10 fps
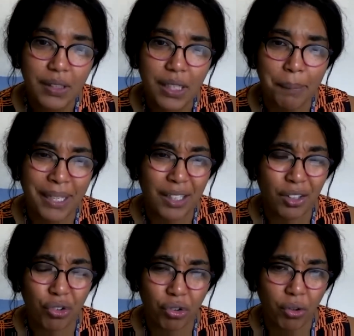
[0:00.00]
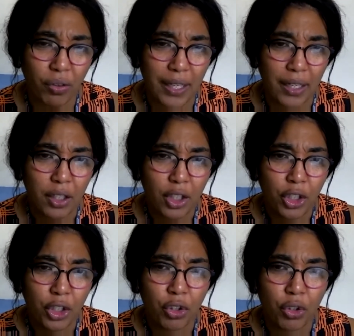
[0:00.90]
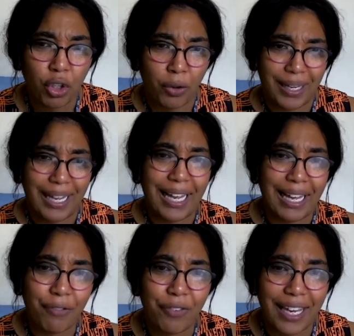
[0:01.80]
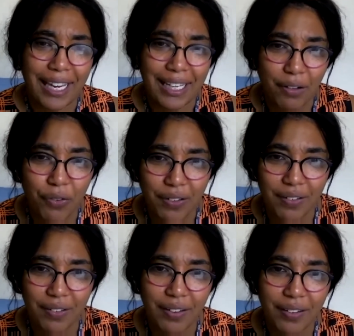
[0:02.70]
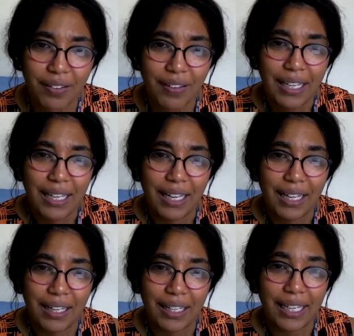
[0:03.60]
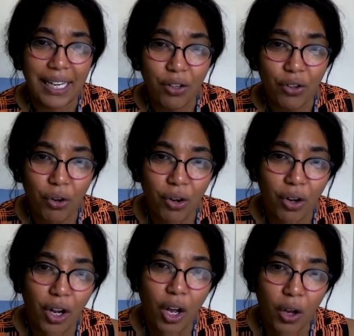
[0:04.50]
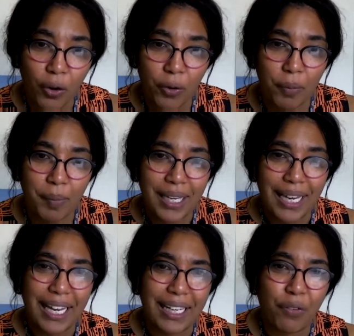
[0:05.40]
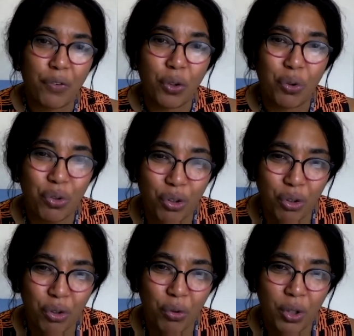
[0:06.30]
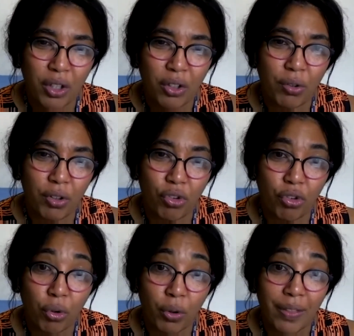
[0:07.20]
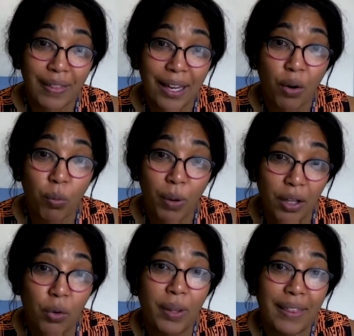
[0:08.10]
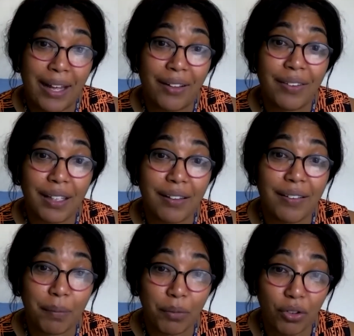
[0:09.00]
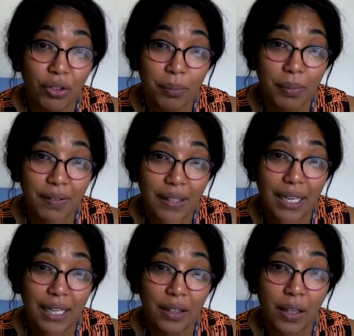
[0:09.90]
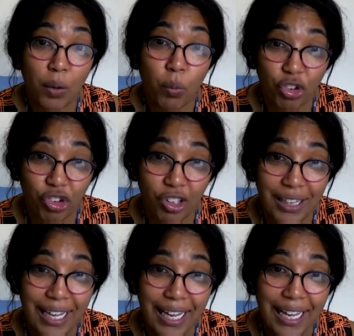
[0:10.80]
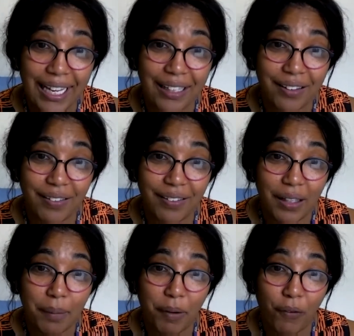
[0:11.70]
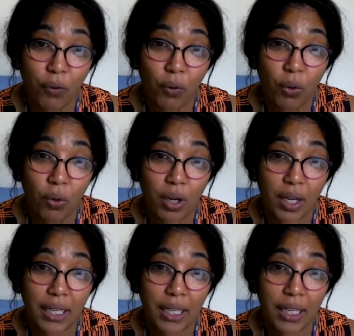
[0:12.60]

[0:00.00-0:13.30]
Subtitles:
making sure that you don't have any visitors in your home, and if you do, to ensure that they are well without any symptoms and that they're washing their hands before